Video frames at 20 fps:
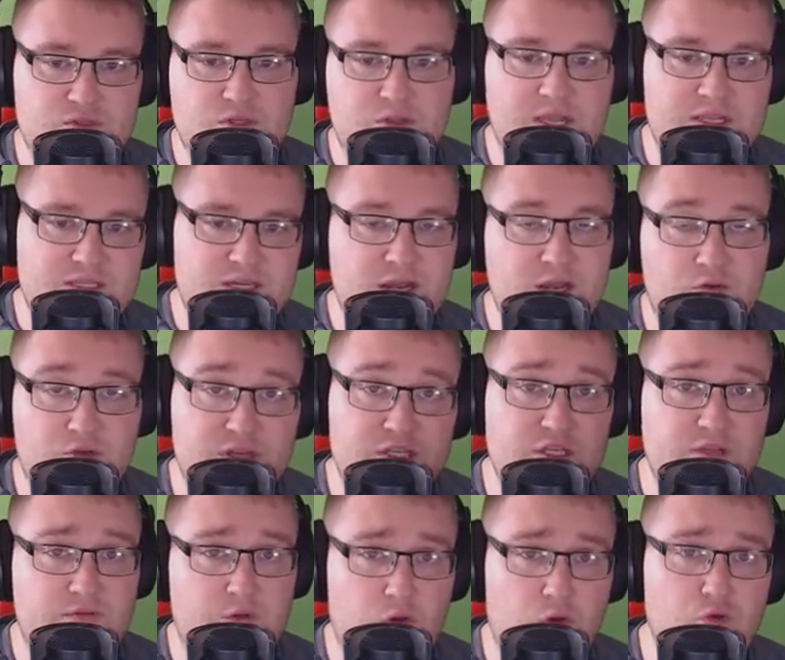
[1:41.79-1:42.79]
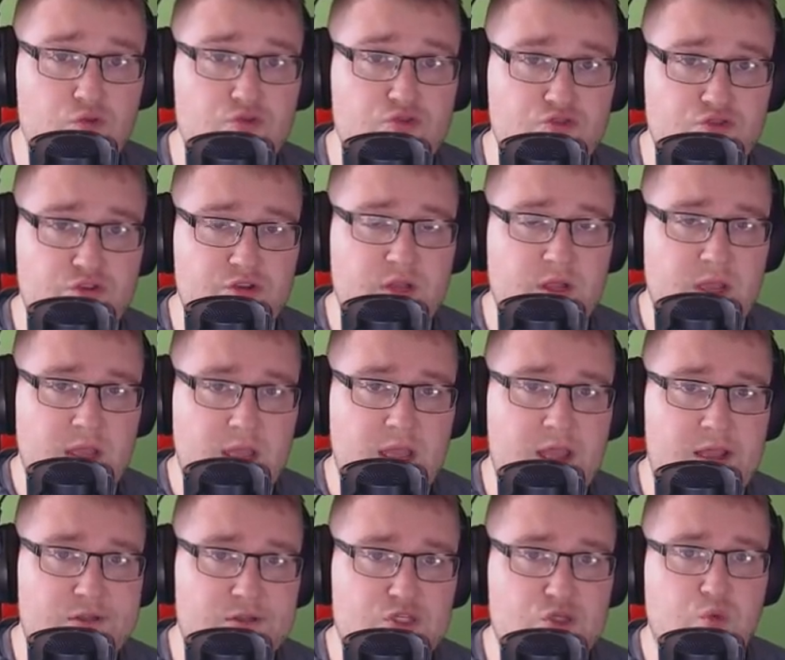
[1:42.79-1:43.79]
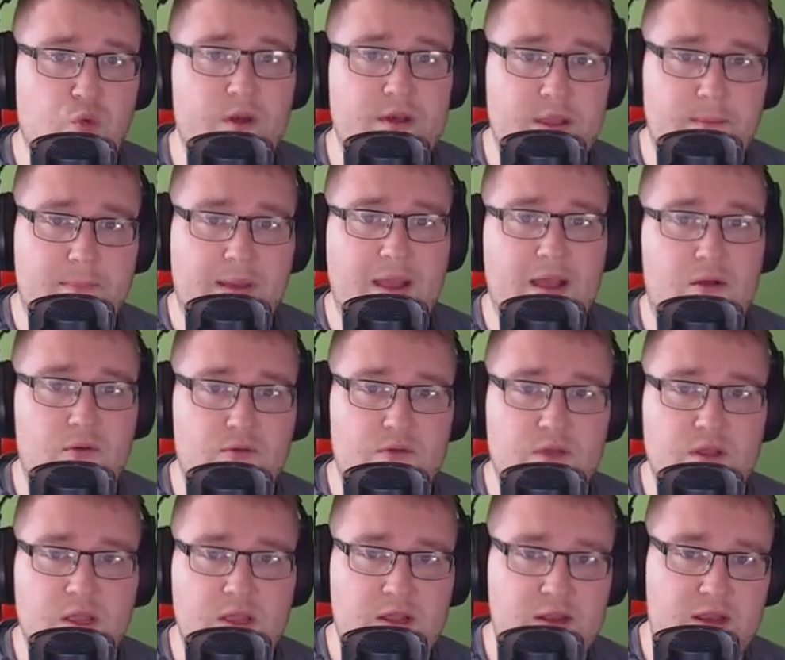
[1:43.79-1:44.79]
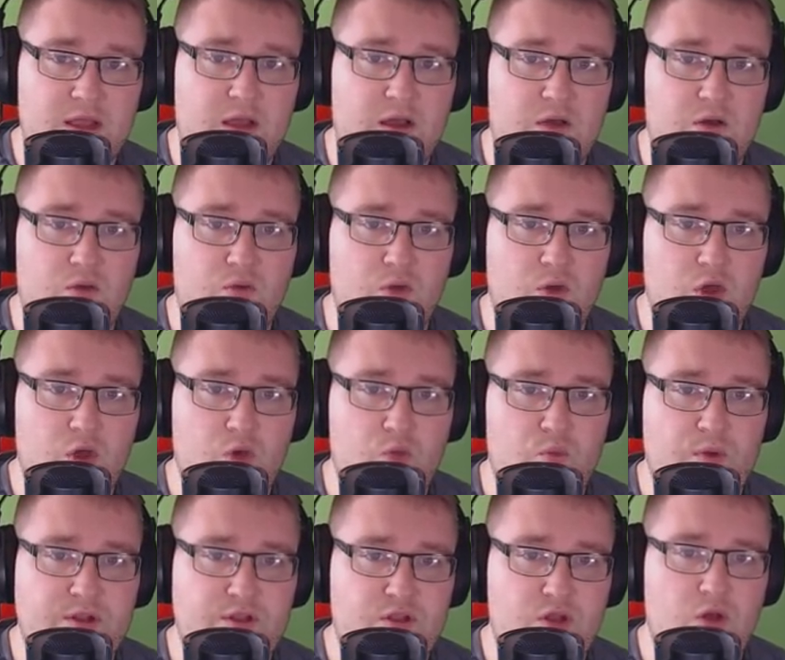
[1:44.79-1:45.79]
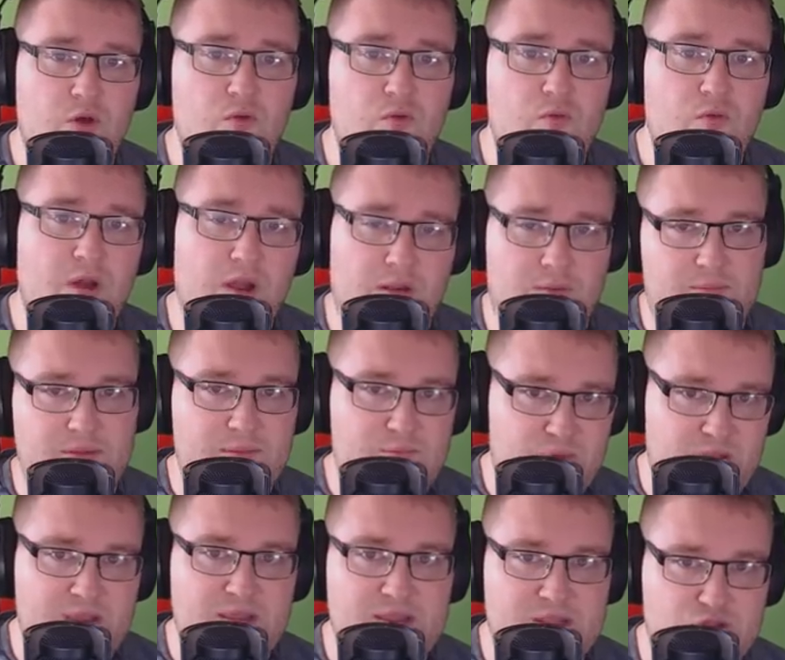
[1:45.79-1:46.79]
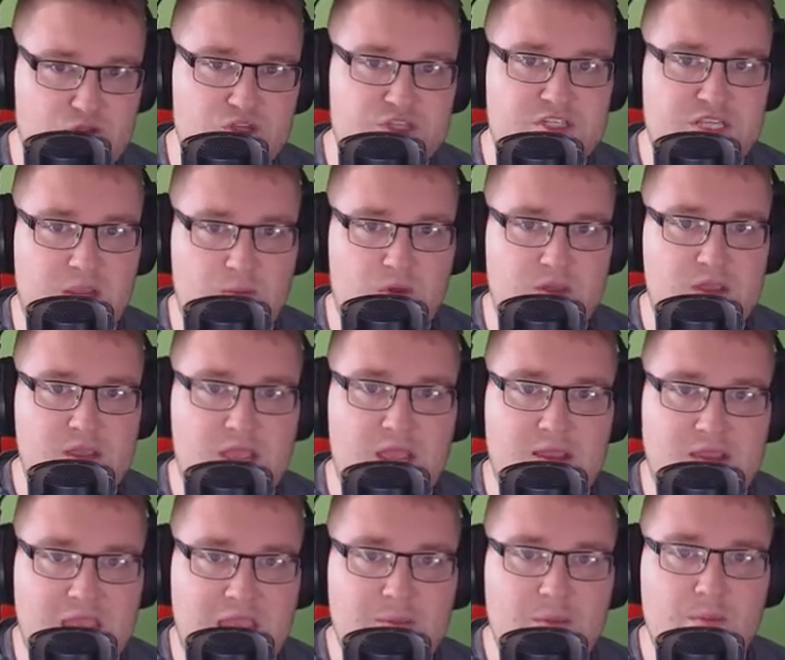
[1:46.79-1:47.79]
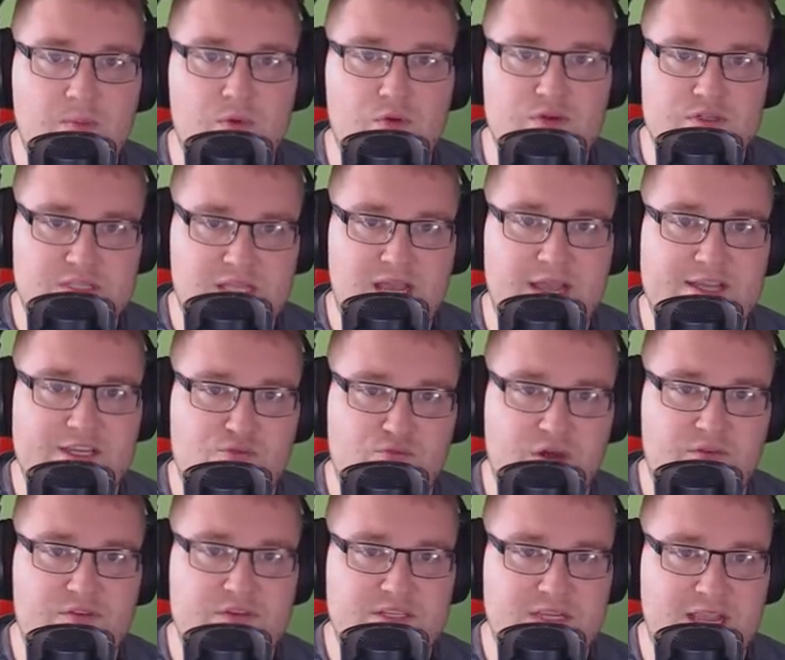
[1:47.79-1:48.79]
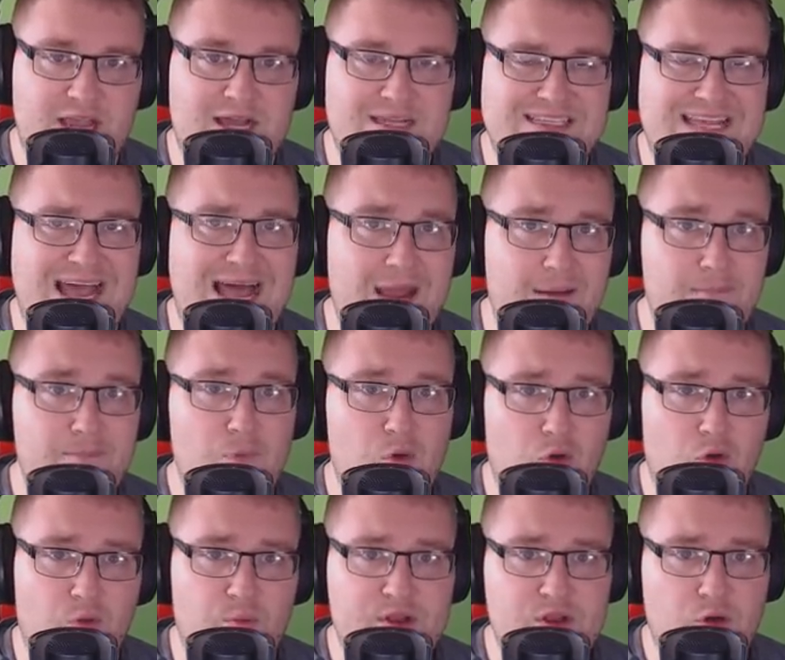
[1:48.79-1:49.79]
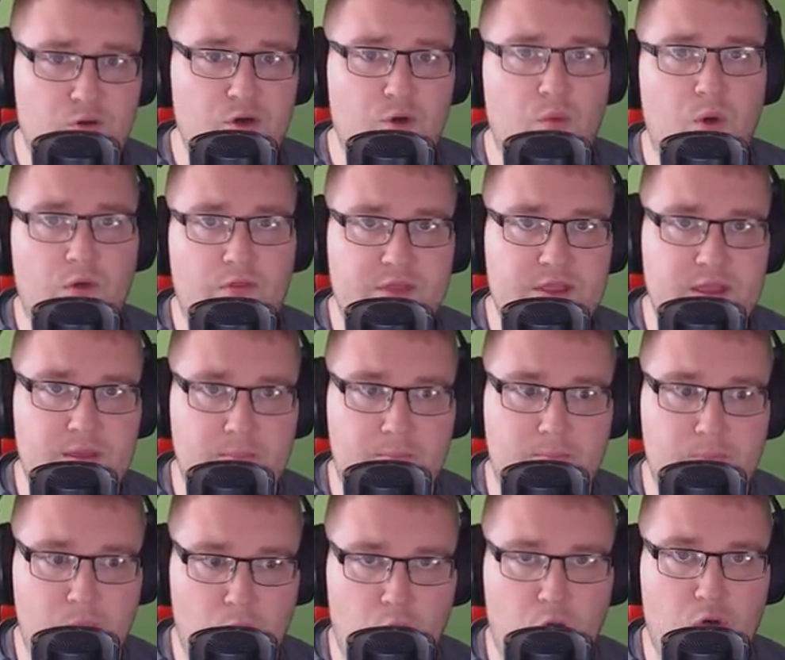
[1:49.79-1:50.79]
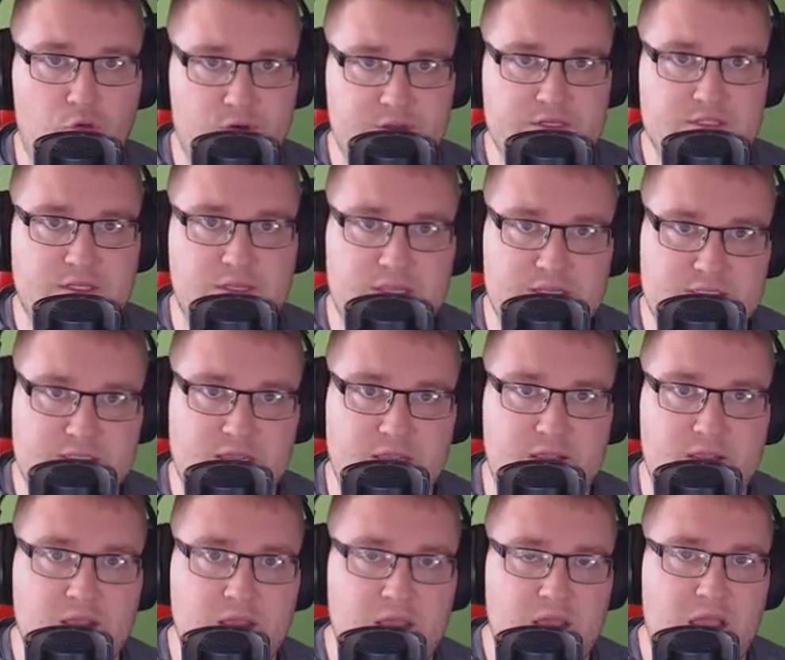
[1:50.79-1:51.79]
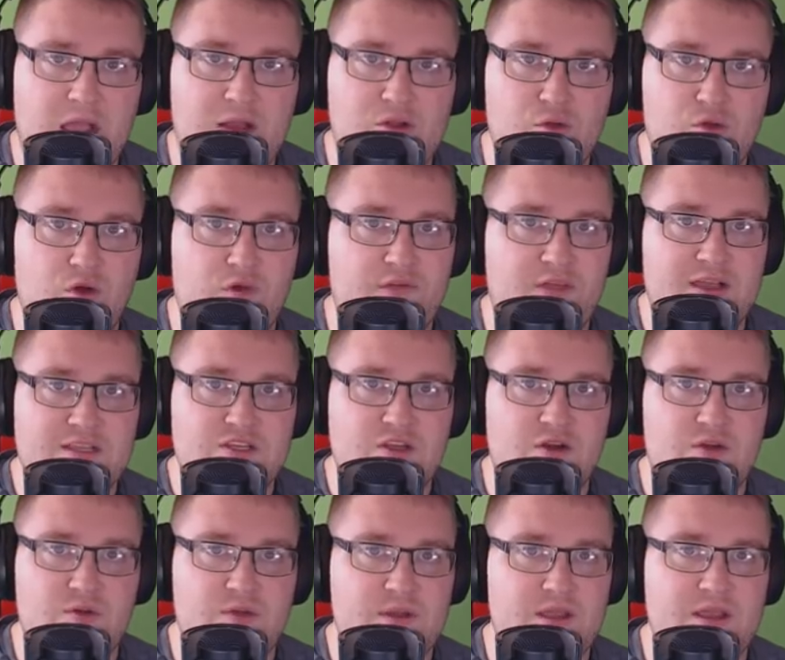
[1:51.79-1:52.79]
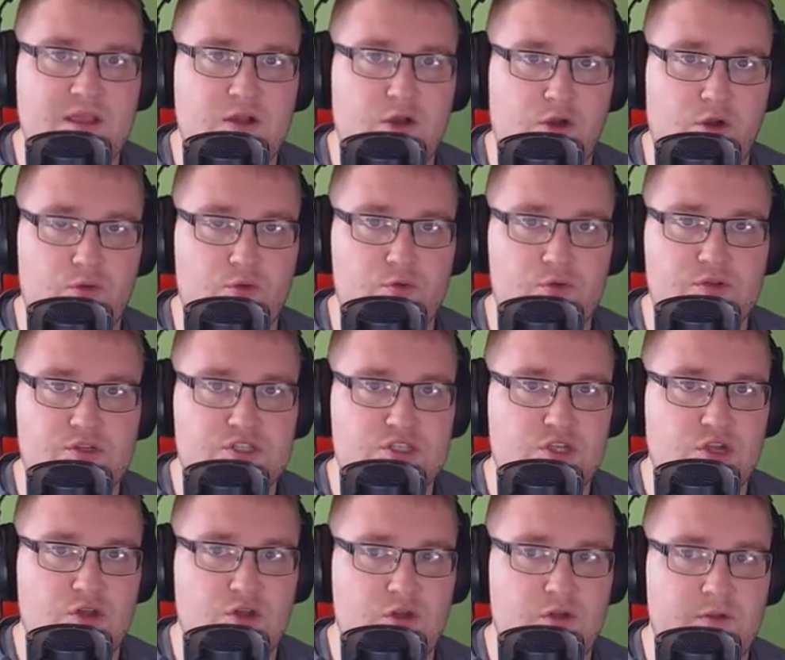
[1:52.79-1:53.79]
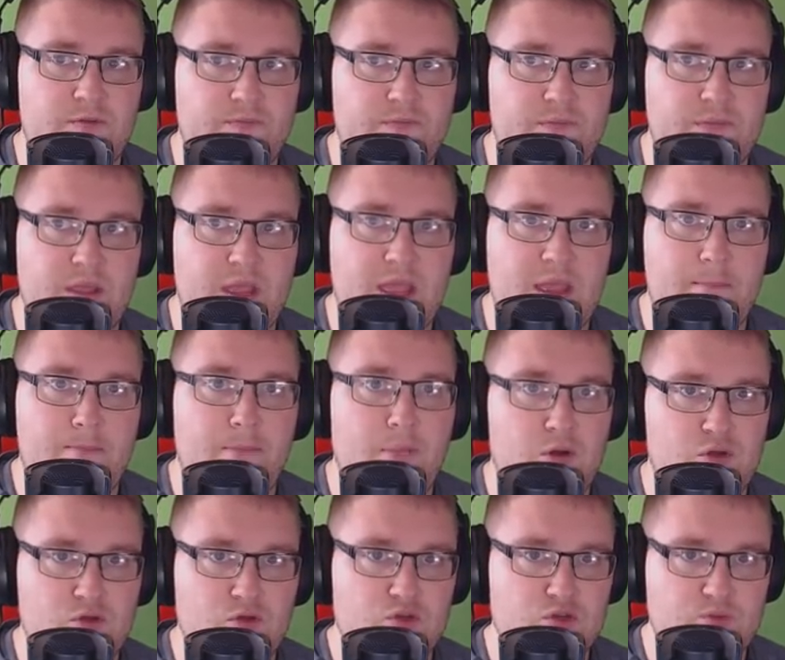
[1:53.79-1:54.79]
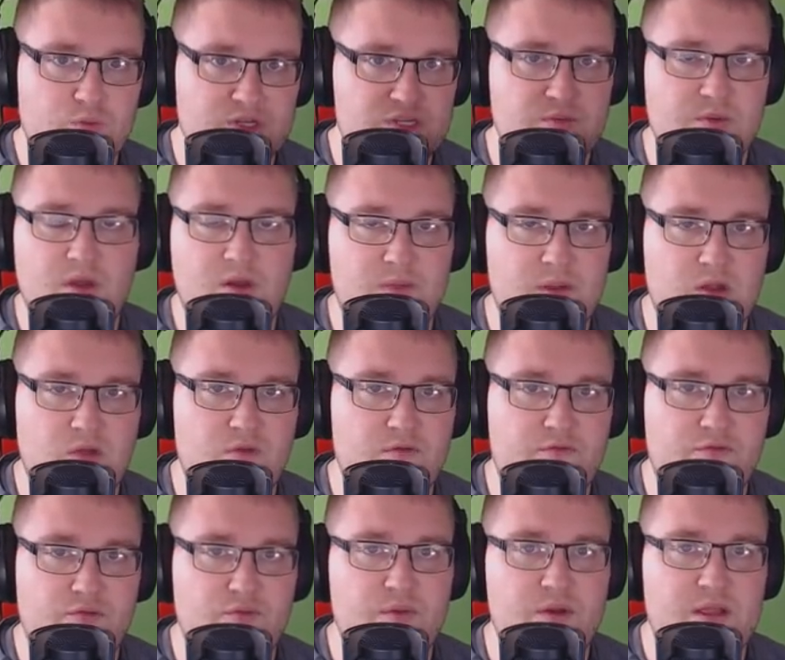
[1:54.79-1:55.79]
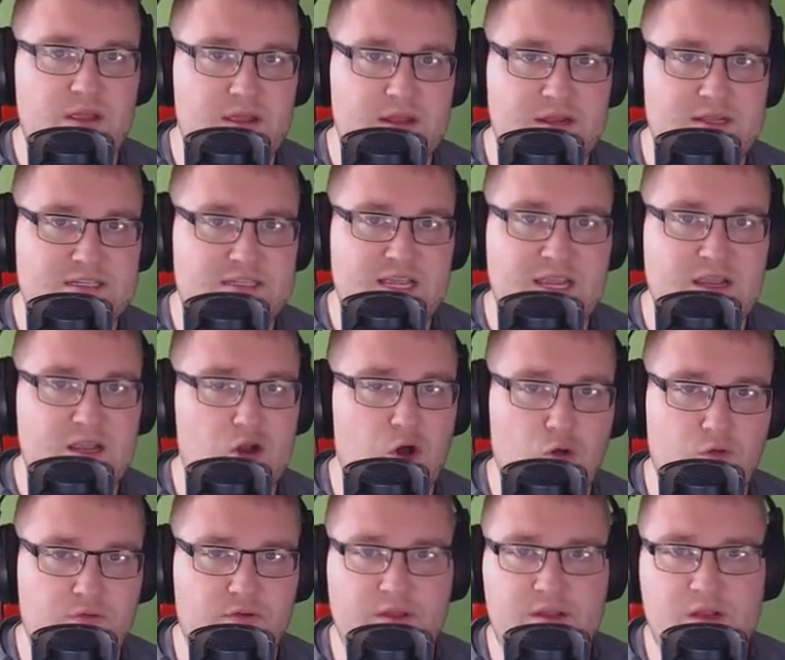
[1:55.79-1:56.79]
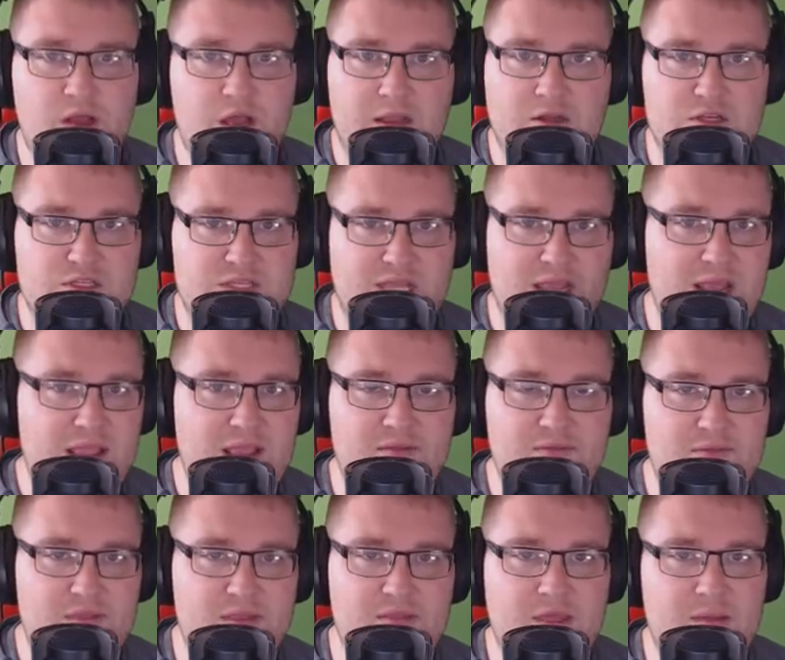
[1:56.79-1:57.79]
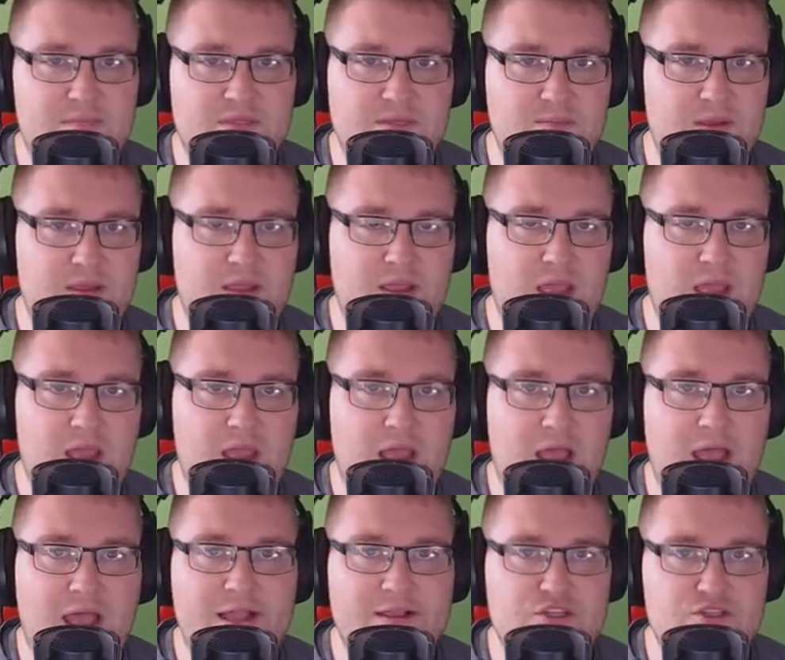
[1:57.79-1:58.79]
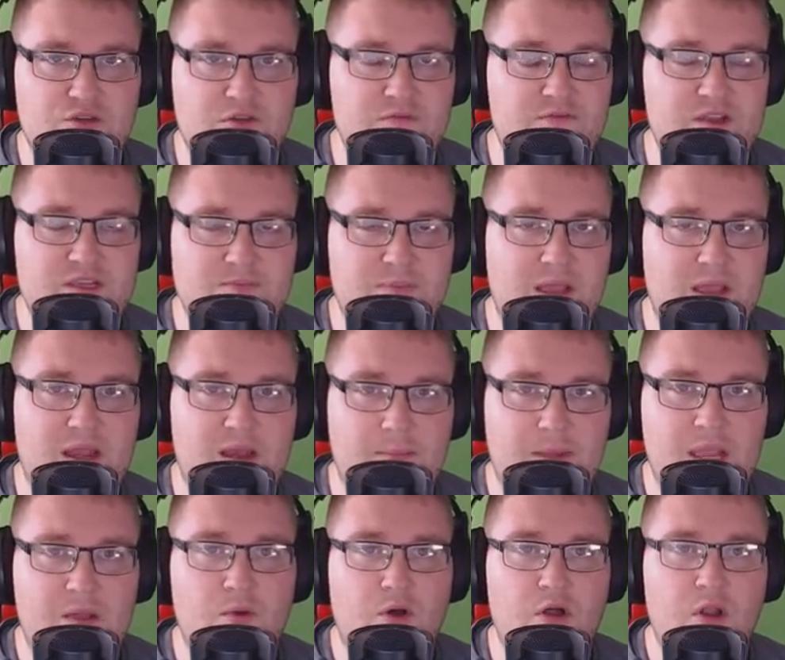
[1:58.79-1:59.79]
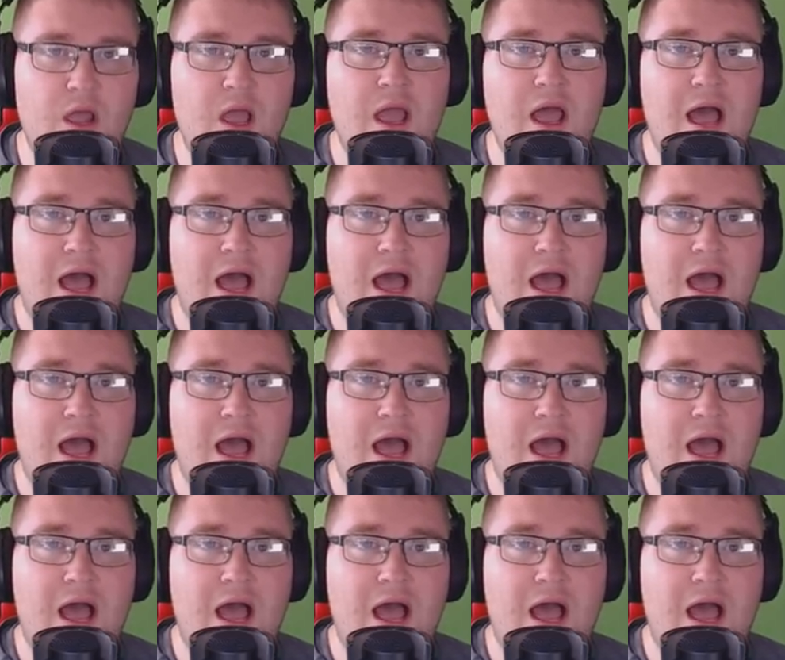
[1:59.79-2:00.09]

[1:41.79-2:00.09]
So that's an increase of 120 pound. Now we don't well he does say what you get: gaming boards, dice, reference cards, and more. We don't know what the more is. Let's say I don't know if that's going to include certain uh, models, which we're going to be going through in, in a second. Hopefully not, because I hate them to be uh, hide certain things behind a paywall.